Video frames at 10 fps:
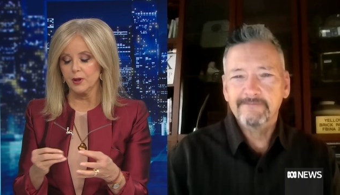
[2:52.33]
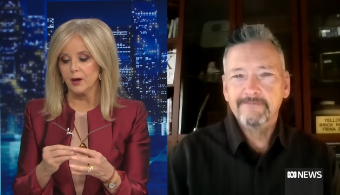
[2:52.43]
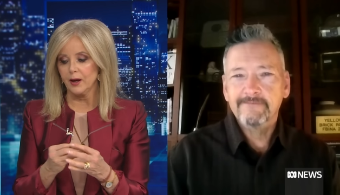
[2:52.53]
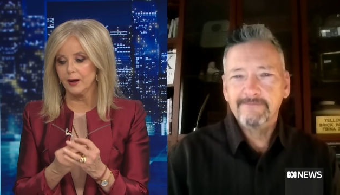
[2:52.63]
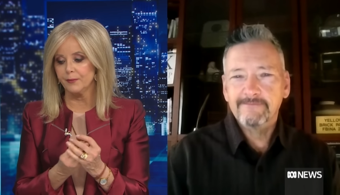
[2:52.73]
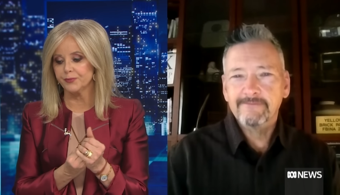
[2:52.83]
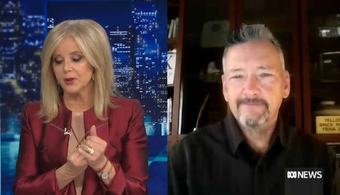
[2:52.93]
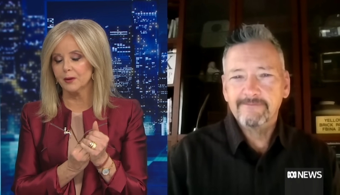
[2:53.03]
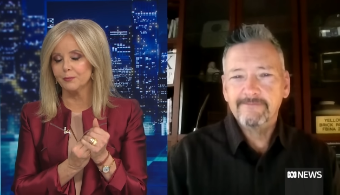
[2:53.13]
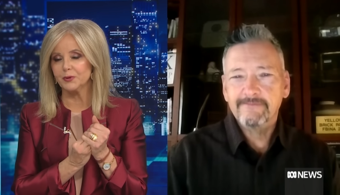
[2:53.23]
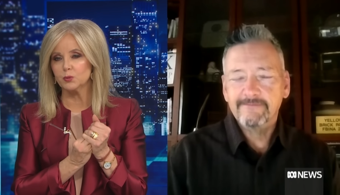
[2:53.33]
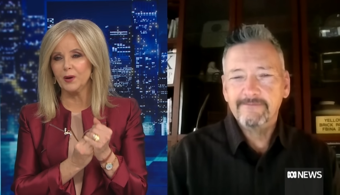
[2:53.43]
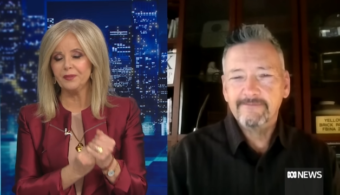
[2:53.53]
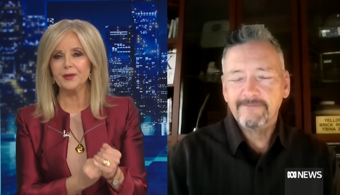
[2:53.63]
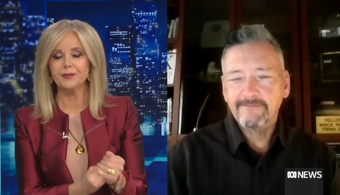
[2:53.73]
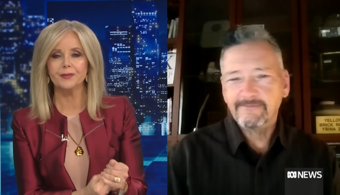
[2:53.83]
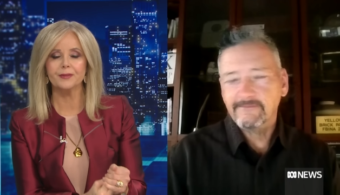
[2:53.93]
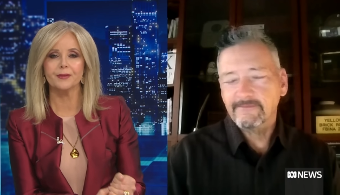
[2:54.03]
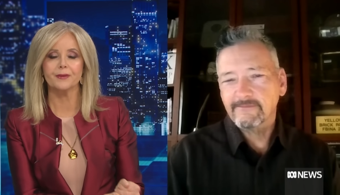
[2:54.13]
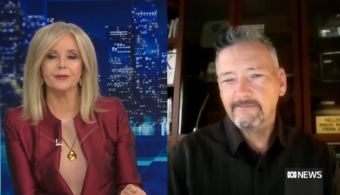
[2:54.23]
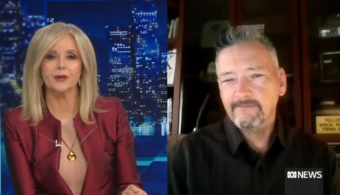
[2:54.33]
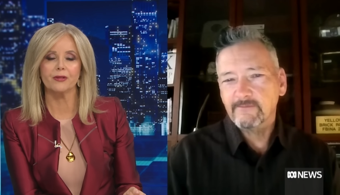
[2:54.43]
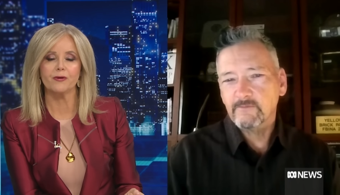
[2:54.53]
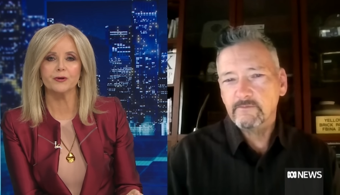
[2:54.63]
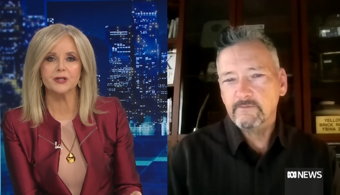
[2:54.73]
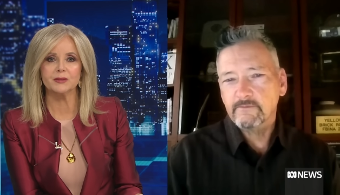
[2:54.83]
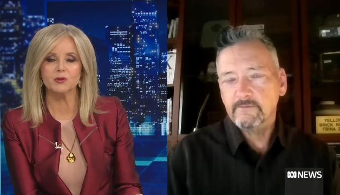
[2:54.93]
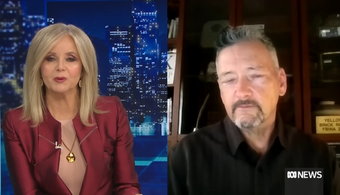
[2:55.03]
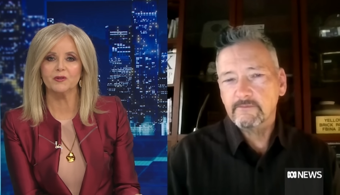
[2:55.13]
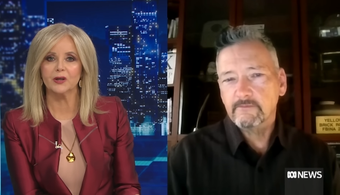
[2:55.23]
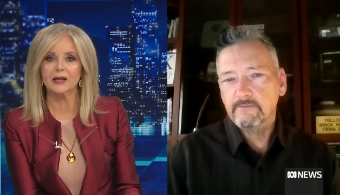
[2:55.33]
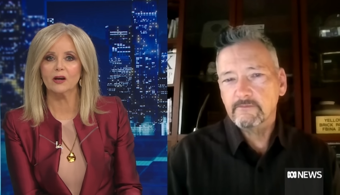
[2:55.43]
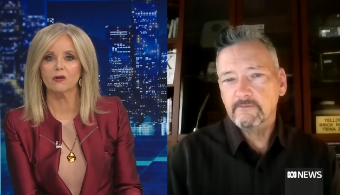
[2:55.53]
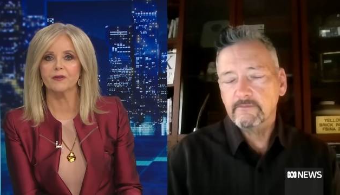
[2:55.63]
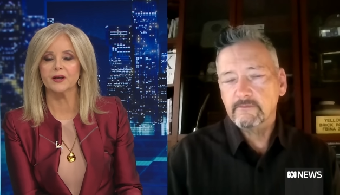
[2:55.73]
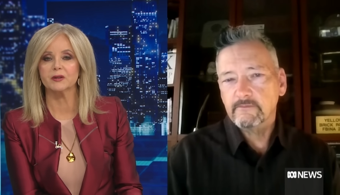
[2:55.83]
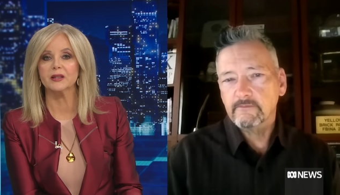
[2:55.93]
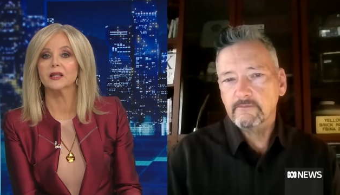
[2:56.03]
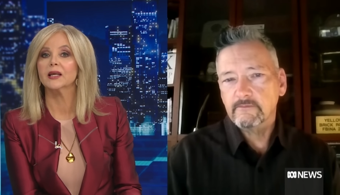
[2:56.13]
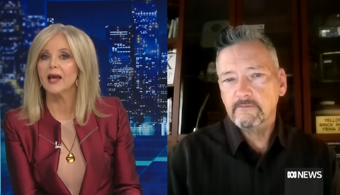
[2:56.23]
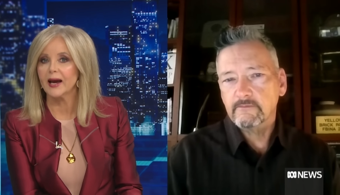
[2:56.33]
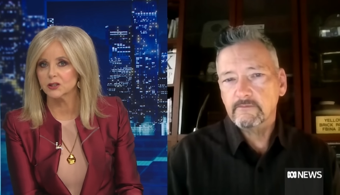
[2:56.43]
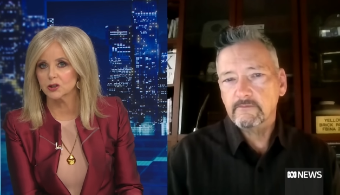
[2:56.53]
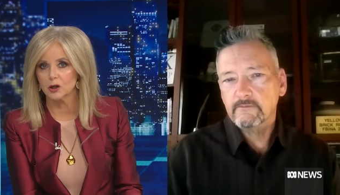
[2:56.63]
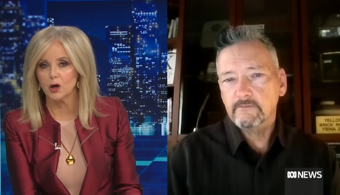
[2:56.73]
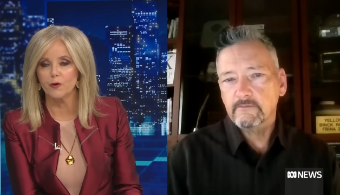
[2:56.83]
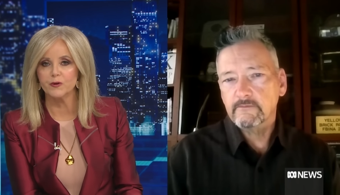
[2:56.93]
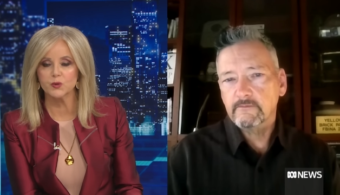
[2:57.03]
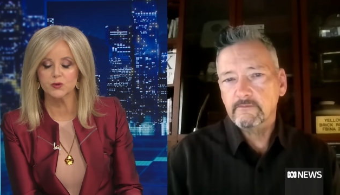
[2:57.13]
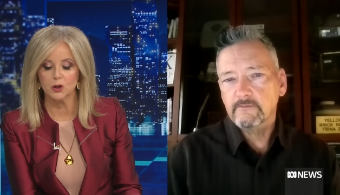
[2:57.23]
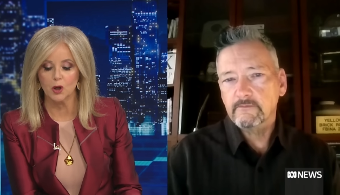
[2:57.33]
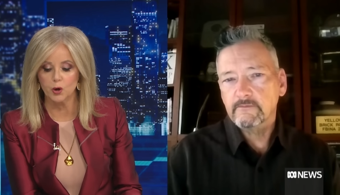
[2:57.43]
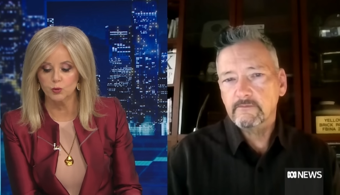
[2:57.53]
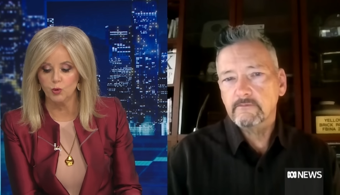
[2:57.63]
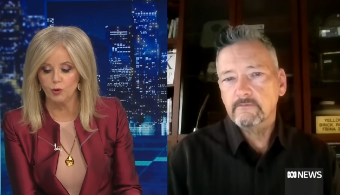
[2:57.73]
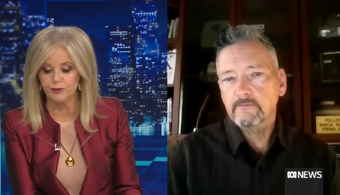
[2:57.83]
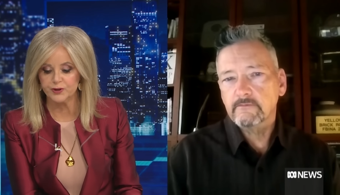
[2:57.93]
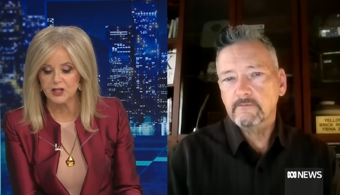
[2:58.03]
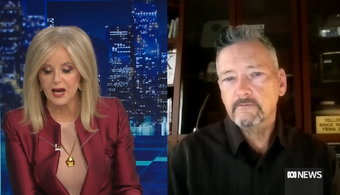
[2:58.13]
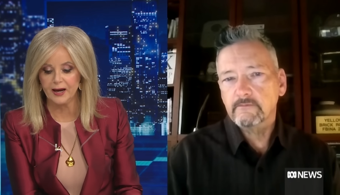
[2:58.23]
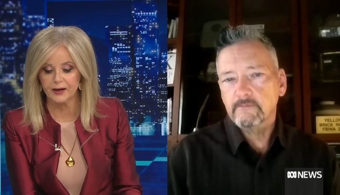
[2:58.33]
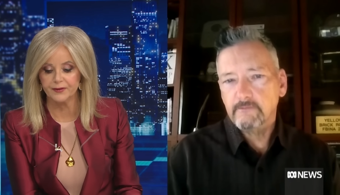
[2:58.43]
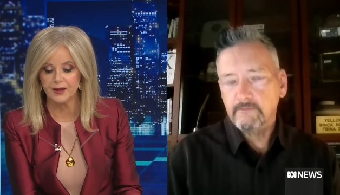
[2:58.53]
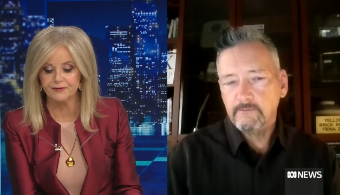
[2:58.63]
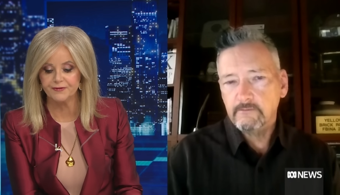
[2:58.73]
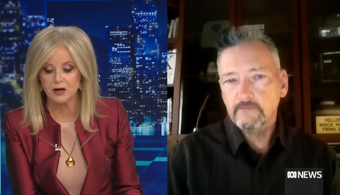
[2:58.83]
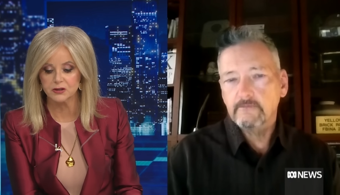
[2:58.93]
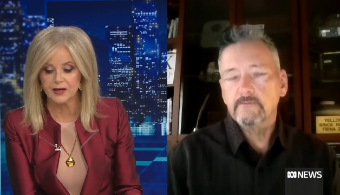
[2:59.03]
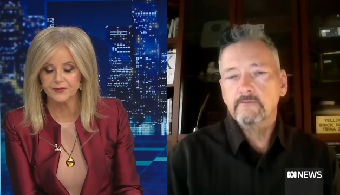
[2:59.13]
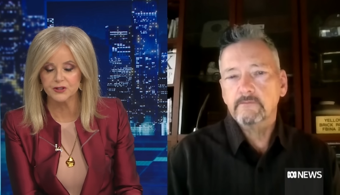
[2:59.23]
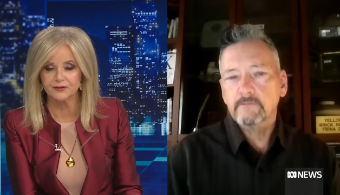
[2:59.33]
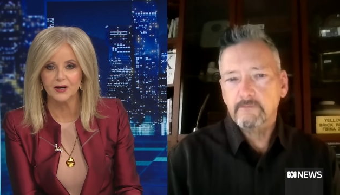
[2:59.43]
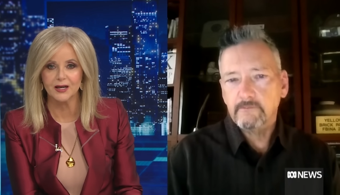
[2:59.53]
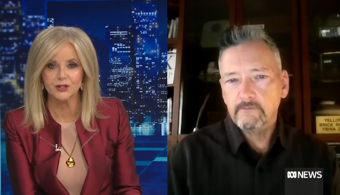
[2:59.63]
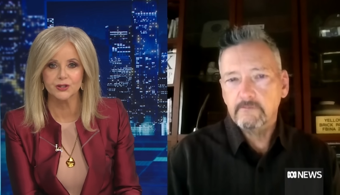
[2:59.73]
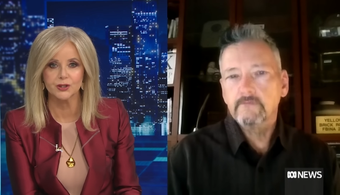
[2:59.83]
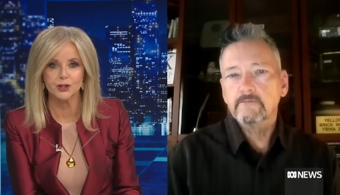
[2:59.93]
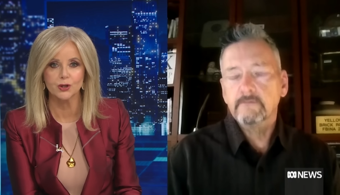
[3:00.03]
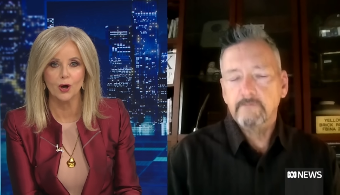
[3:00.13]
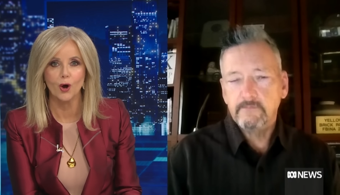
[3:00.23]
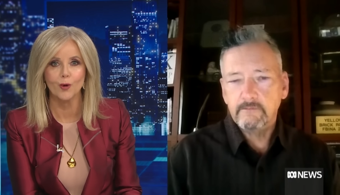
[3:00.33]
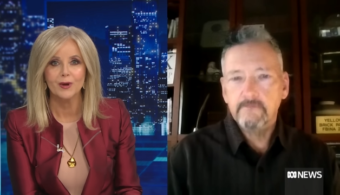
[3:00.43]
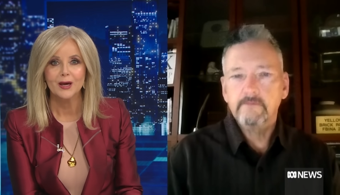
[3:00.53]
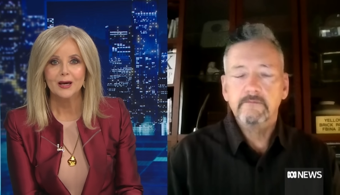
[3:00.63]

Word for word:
Speaker 1: Um, but one thing the authorities seem to be very clear on, that he acted alone. This was a lone wolf attack, and they found other devices at his home.